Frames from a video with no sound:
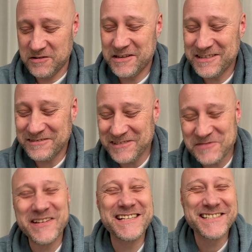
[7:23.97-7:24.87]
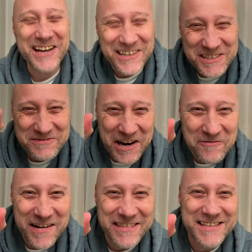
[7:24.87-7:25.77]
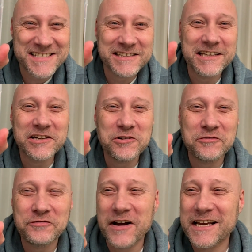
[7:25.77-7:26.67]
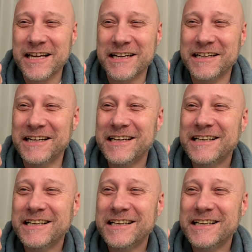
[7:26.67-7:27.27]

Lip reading: was being talked about by this little fucking